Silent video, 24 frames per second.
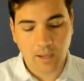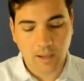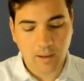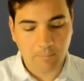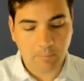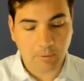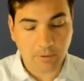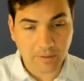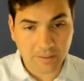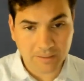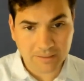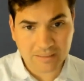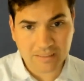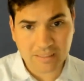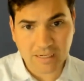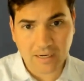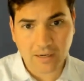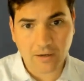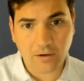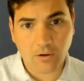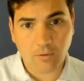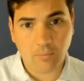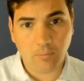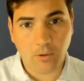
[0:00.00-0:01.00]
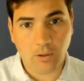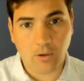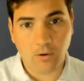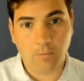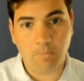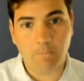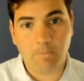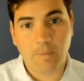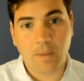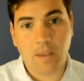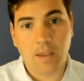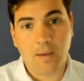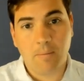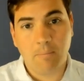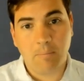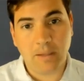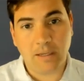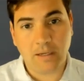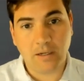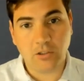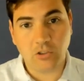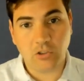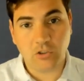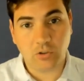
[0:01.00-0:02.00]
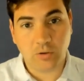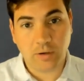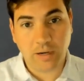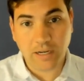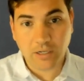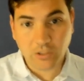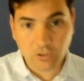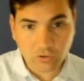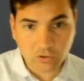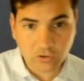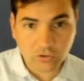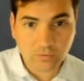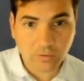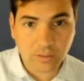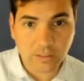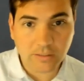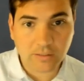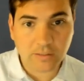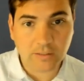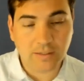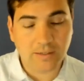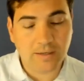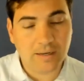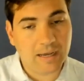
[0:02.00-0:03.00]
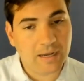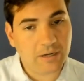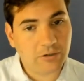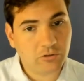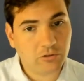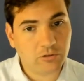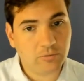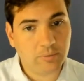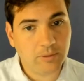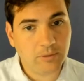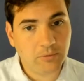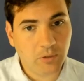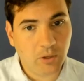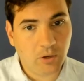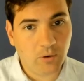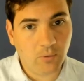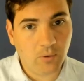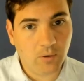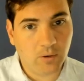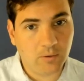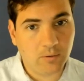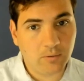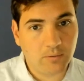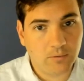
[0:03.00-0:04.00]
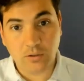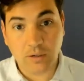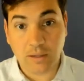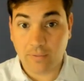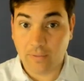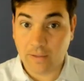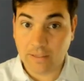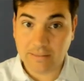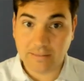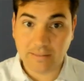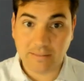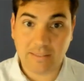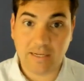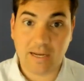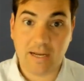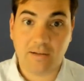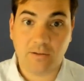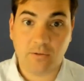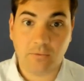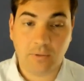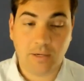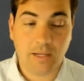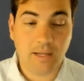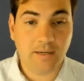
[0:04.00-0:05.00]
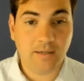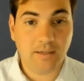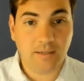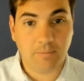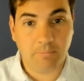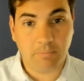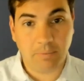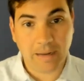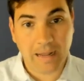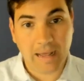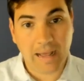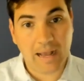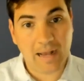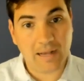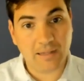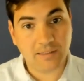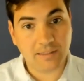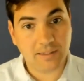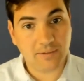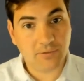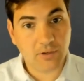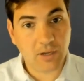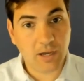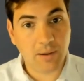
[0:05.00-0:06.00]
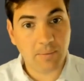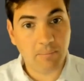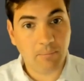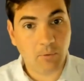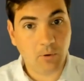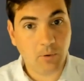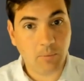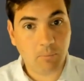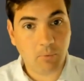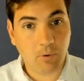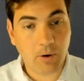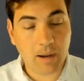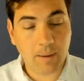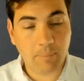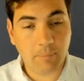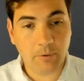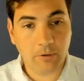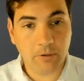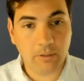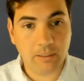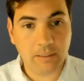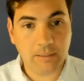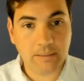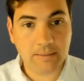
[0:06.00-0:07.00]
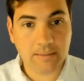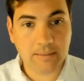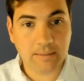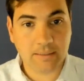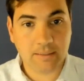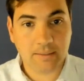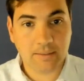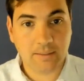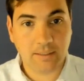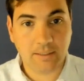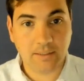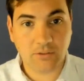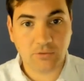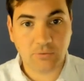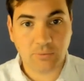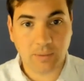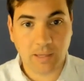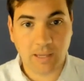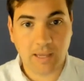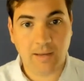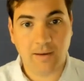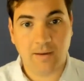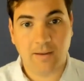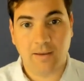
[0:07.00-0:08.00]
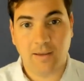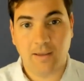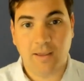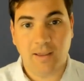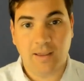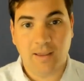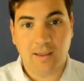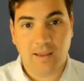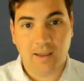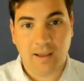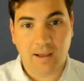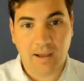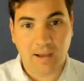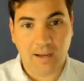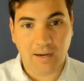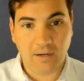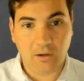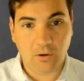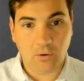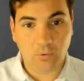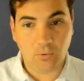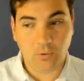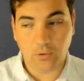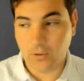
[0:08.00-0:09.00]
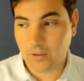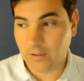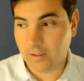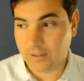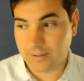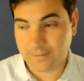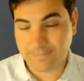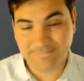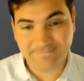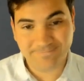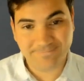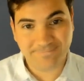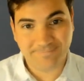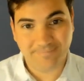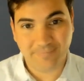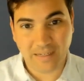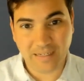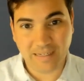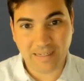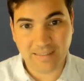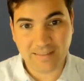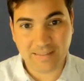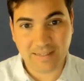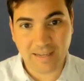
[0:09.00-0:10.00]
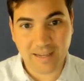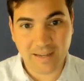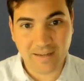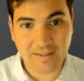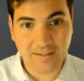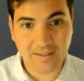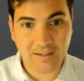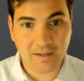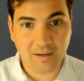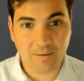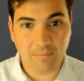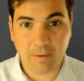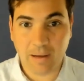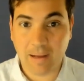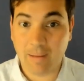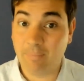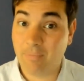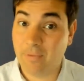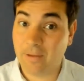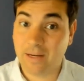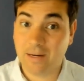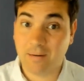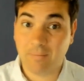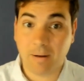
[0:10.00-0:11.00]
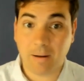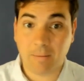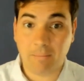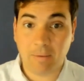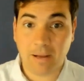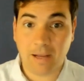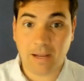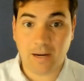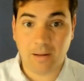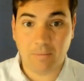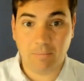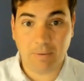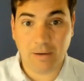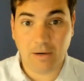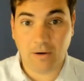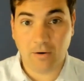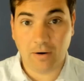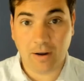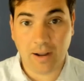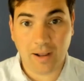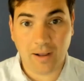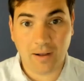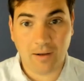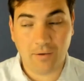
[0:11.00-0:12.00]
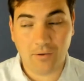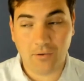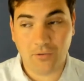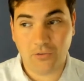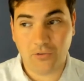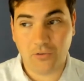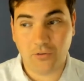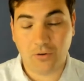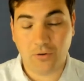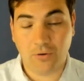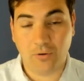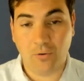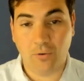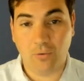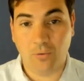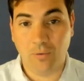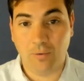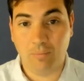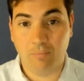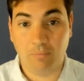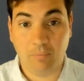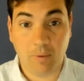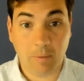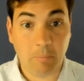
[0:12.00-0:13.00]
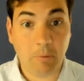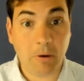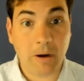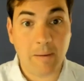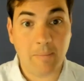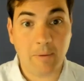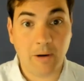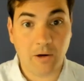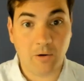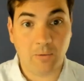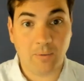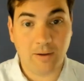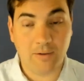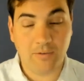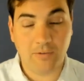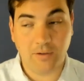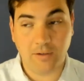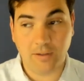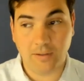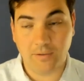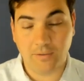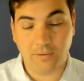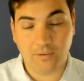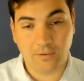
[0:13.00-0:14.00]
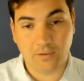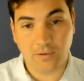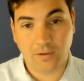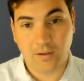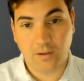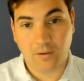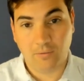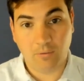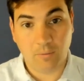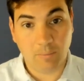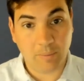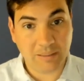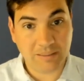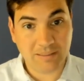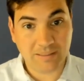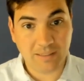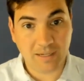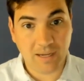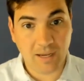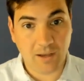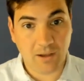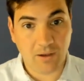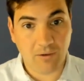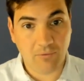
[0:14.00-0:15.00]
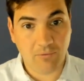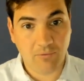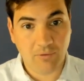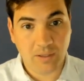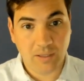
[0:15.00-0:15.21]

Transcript: but that second home loan, because your interest rate's going to naturally be lower. And that's exactly what I did. But as I've gotten more properties, guess what? I go, look, my debt to income, I'm thinking about buying a bigger house. So a primary residence for myself.